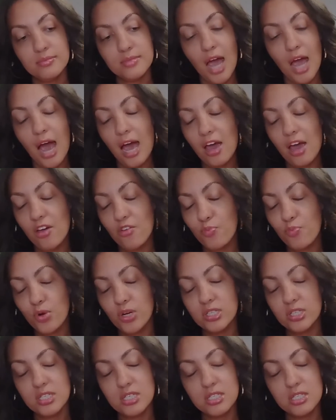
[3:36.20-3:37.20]
I have
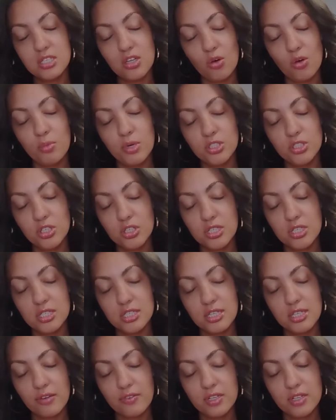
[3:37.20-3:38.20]
printed so much on this
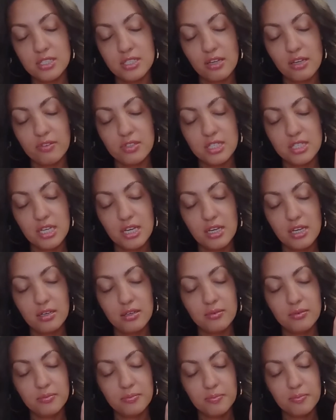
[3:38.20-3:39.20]

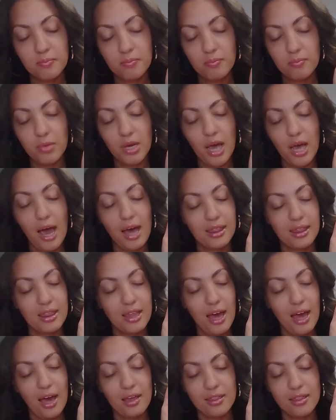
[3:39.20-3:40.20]
7710, but
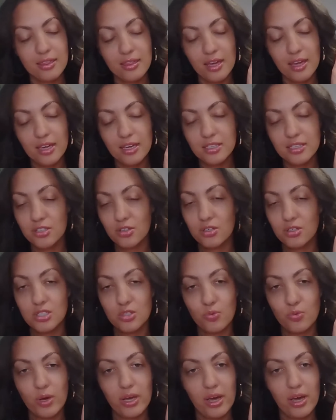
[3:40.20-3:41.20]
I think it's on
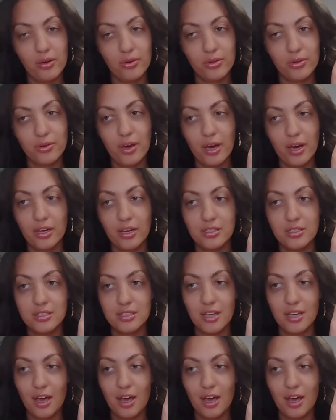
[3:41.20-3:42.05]
its way out, you guys.